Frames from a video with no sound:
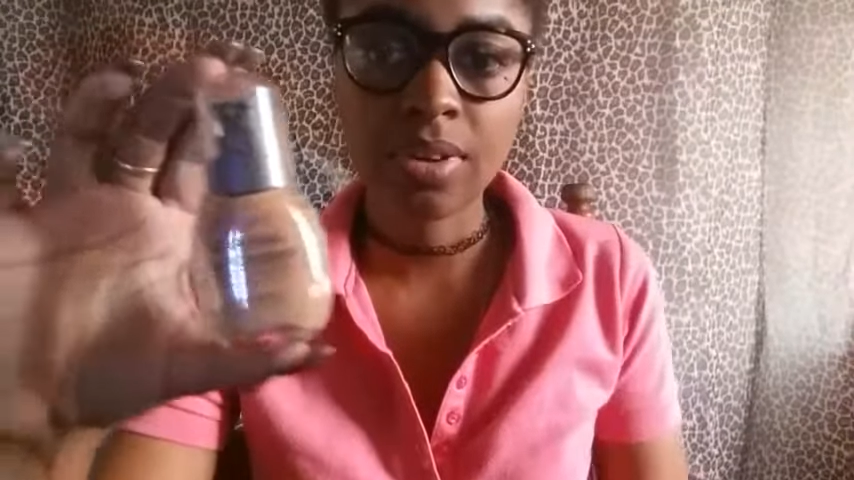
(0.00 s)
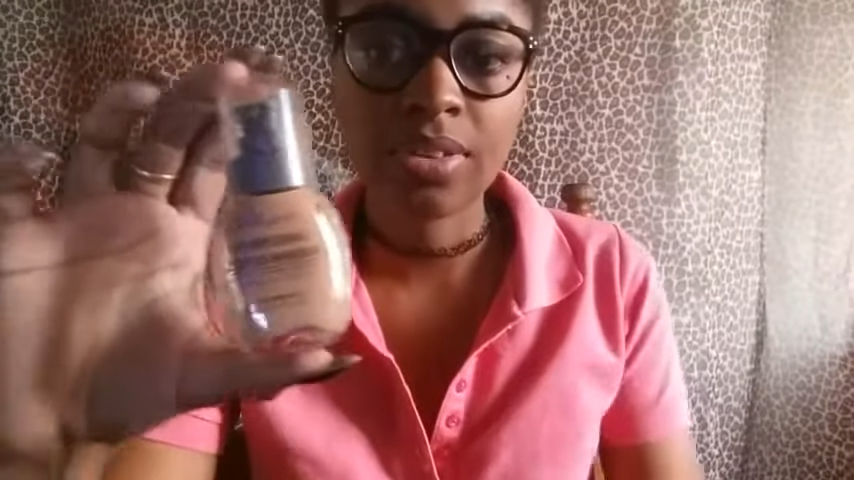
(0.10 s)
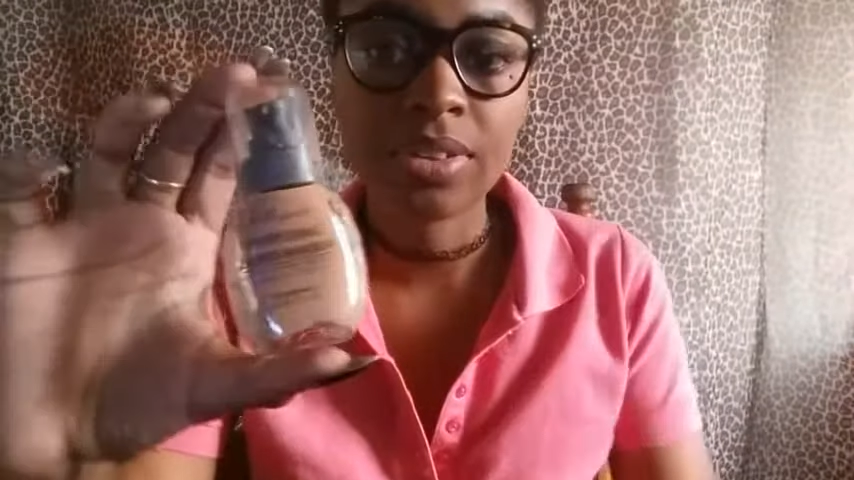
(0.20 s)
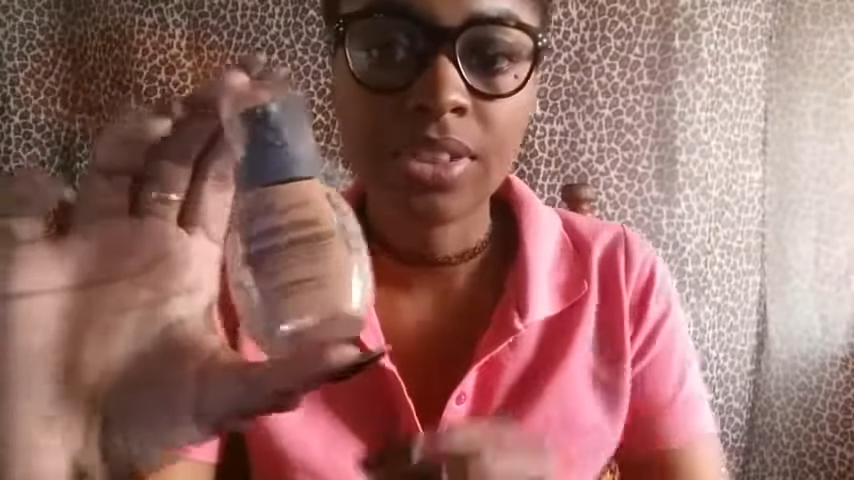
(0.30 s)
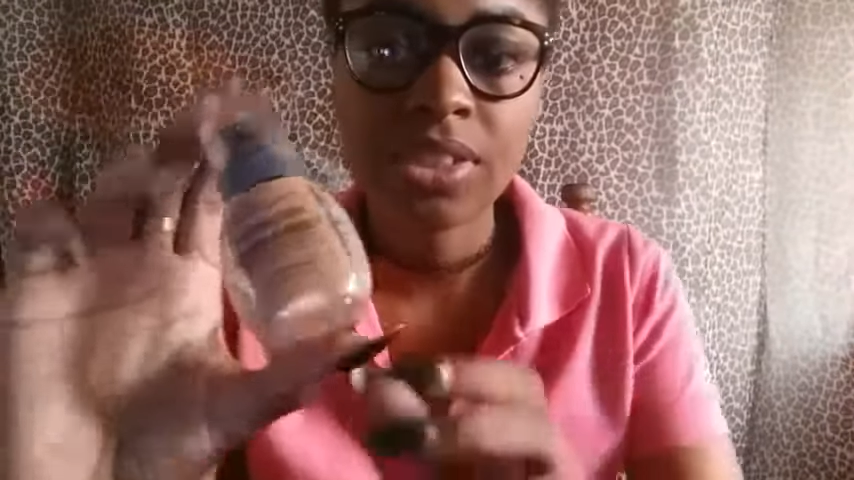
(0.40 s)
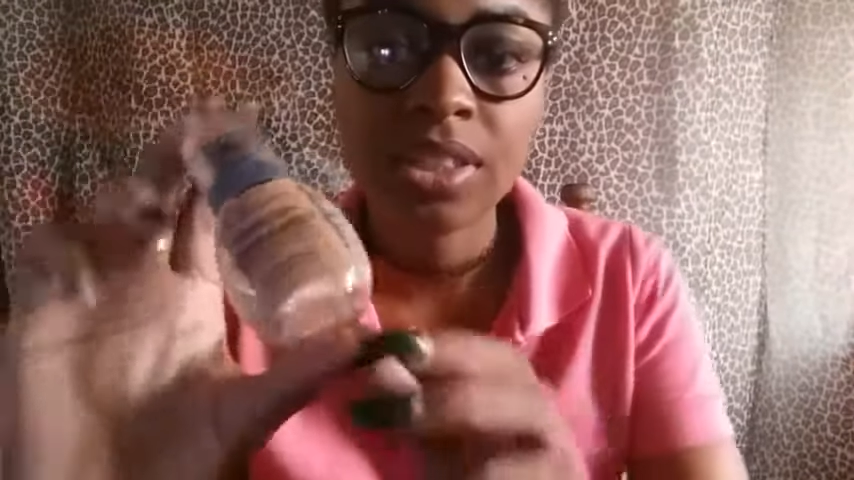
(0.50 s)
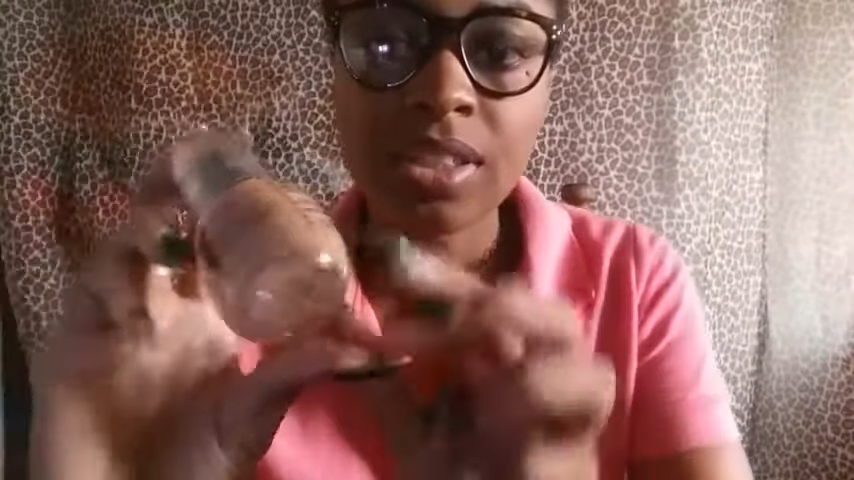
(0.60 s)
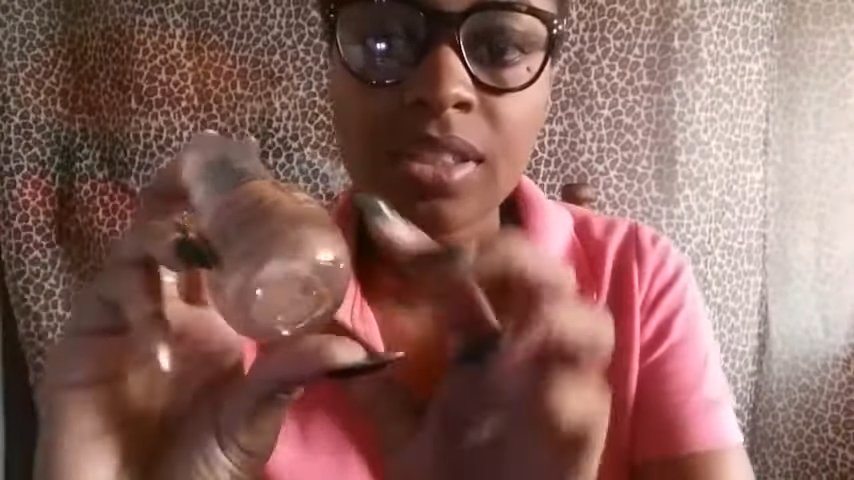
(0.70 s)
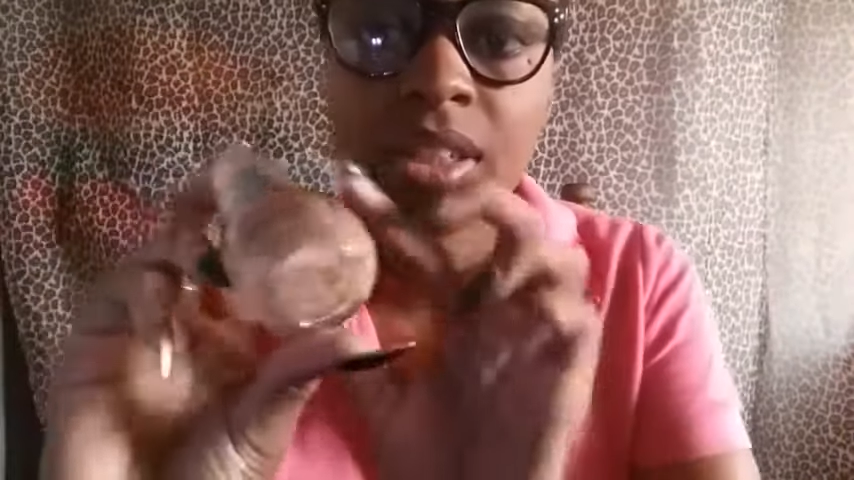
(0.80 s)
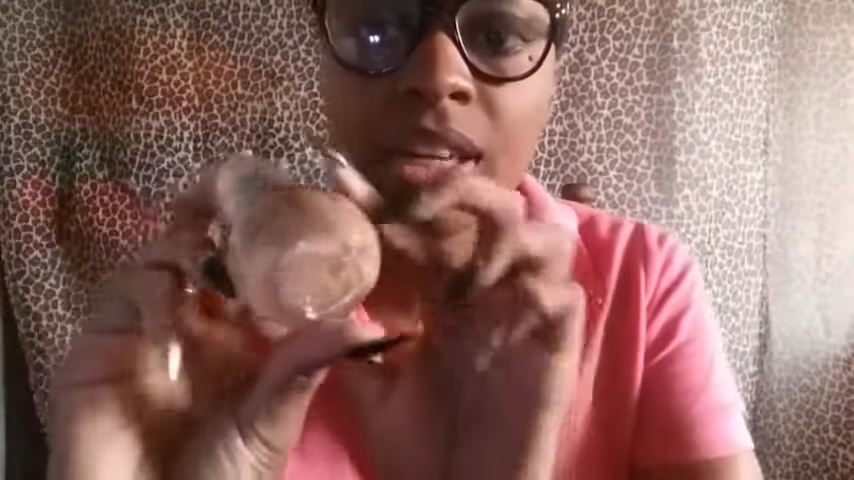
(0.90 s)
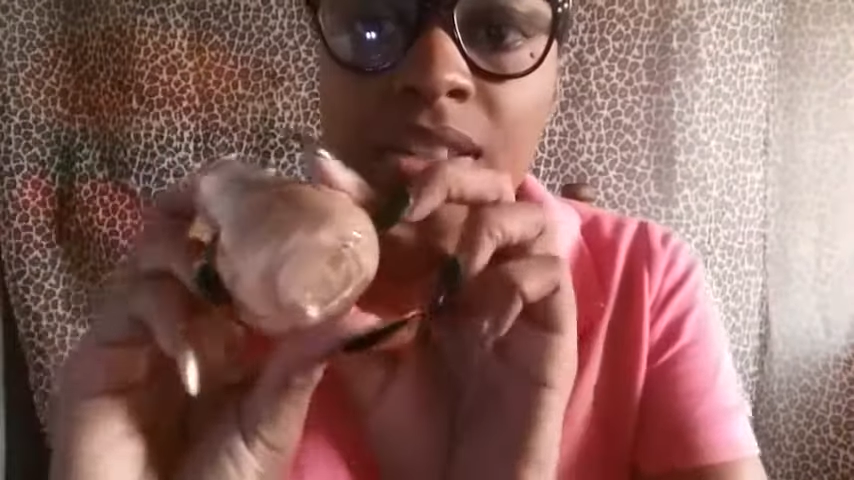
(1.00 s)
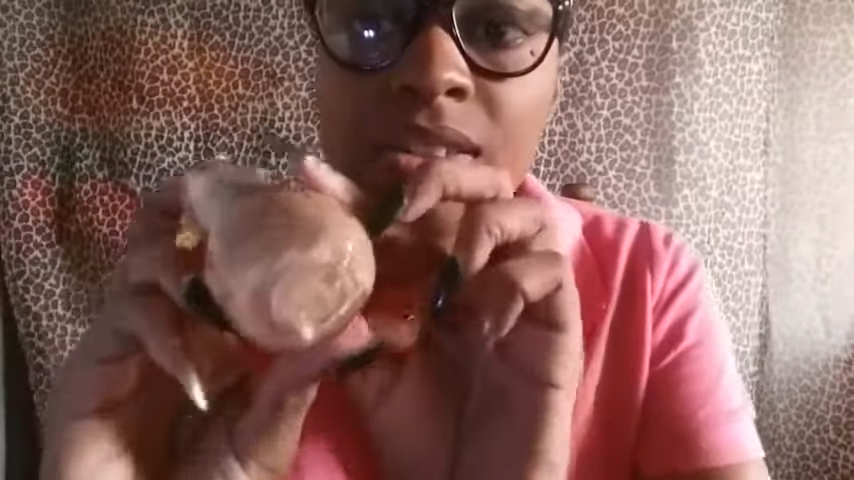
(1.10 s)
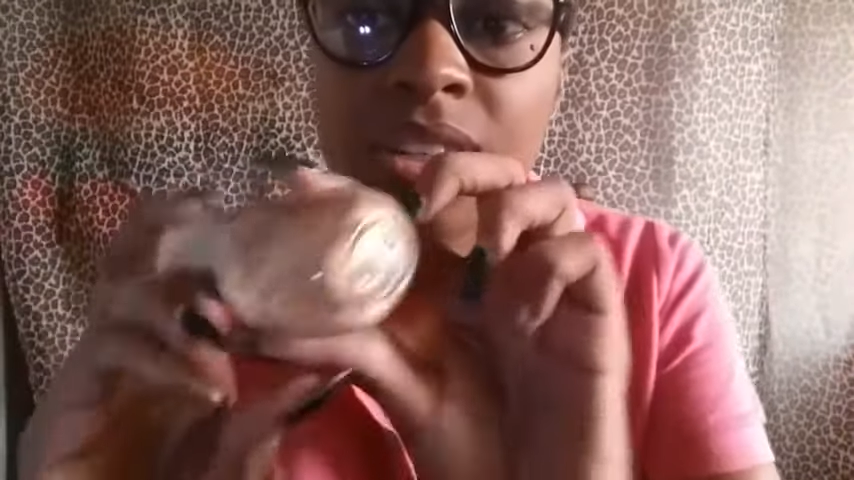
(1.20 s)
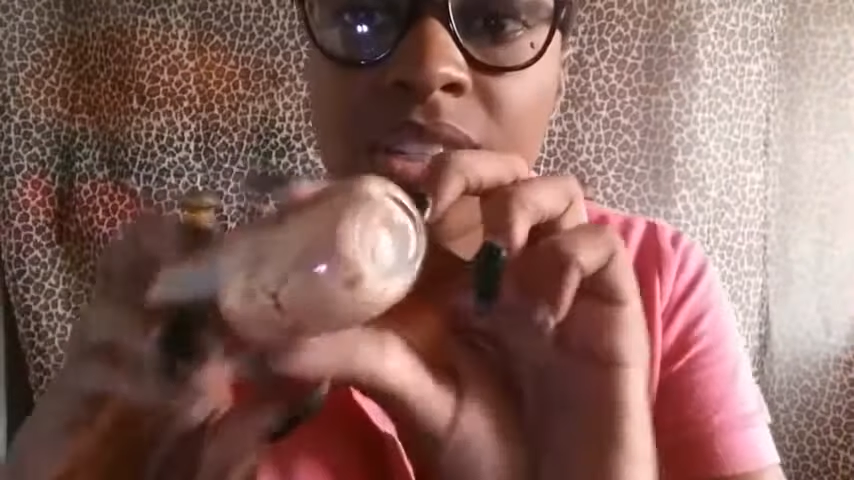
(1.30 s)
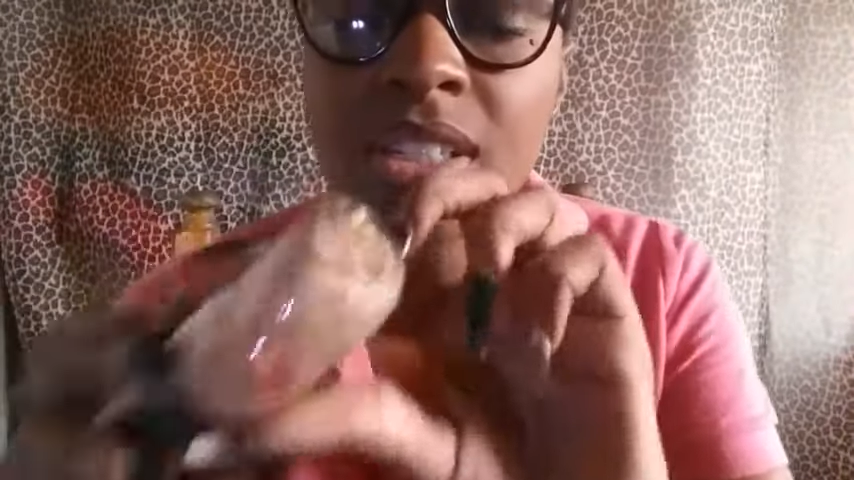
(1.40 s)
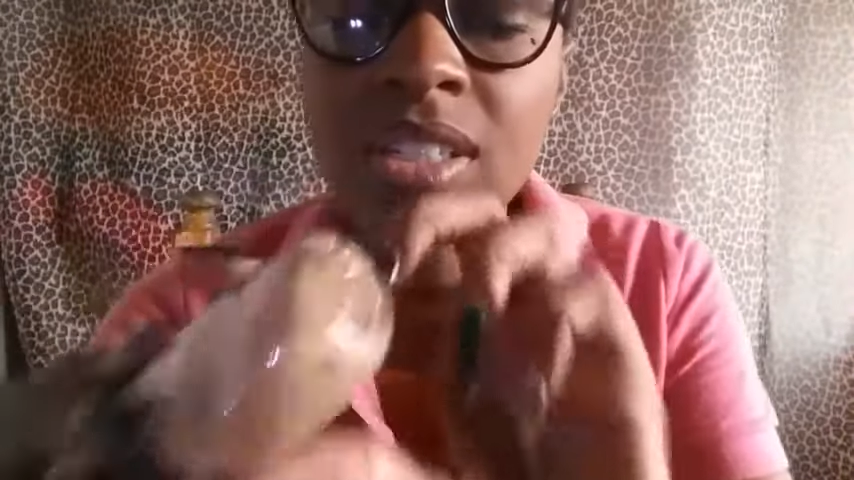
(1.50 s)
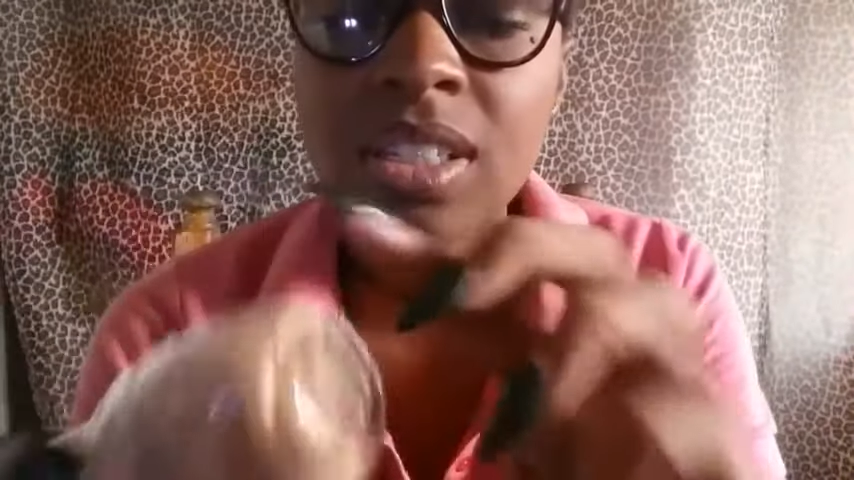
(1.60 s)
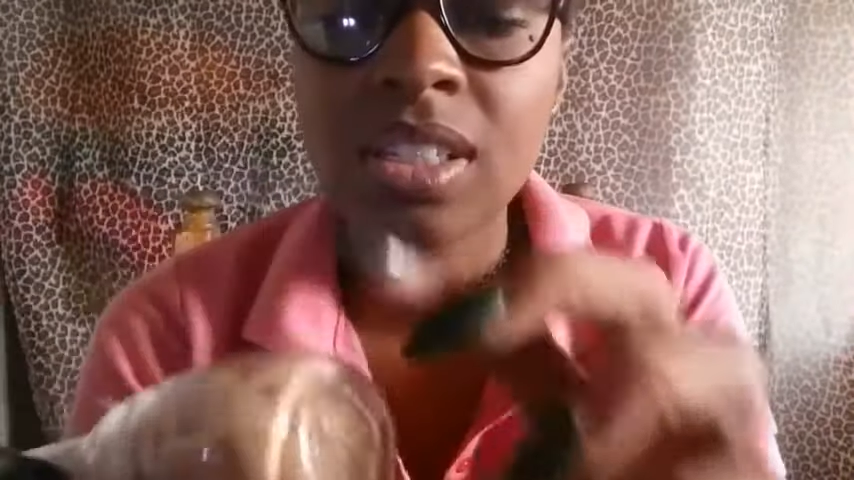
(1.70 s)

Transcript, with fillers: Foundation as you can see